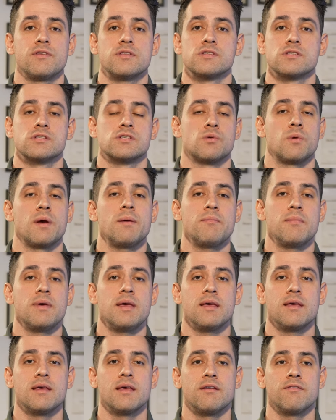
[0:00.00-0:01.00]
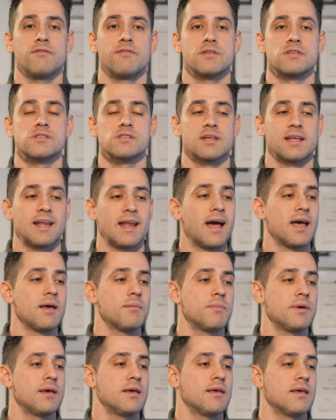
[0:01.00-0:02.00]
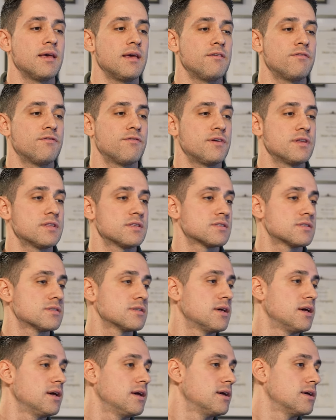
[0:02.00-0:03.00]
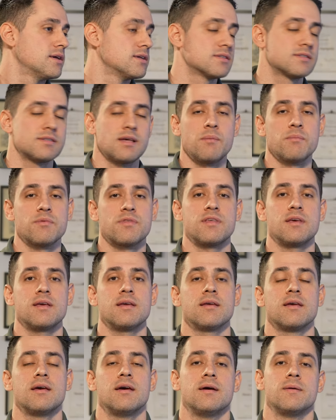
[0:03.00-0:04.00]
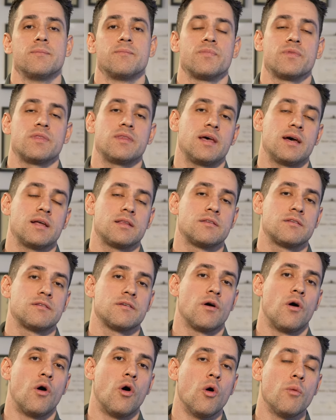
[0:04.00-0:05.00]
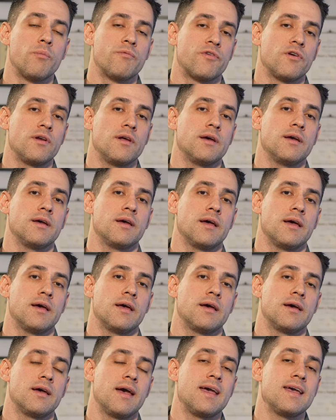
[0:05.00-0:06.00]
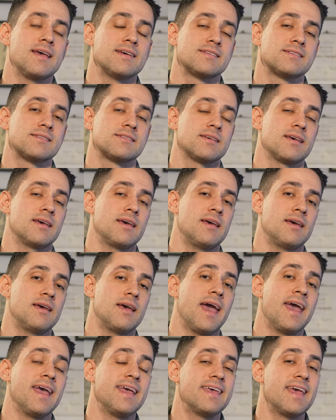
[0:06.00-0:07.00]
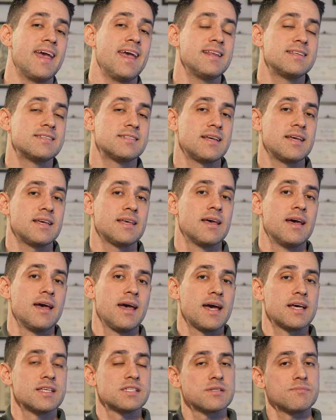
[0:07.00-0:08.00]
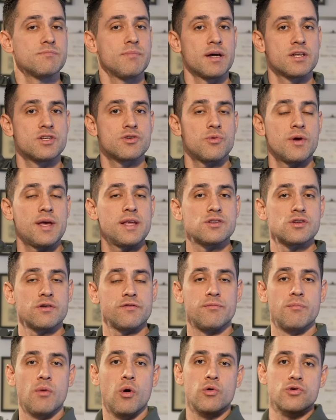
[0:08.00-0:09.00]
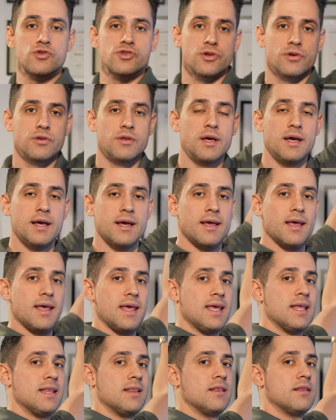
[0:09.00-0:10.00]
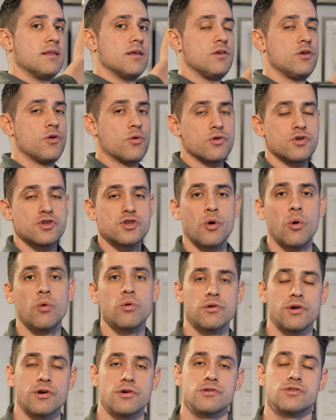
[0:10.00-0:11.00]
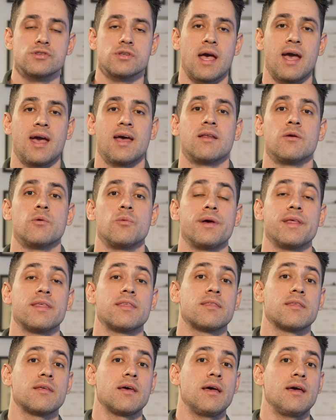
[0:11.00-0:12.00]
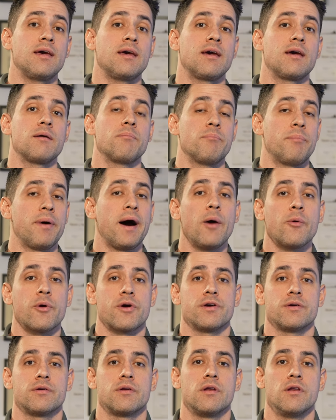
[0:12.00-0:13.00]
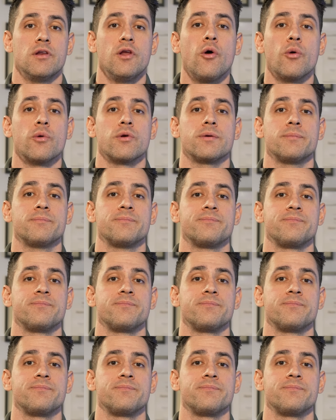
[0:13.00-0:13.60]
it's swimming, if it's climbing, if it's something that hopefully uh, is uh, engaging as much range of motion in your shoulders and with uh, power load.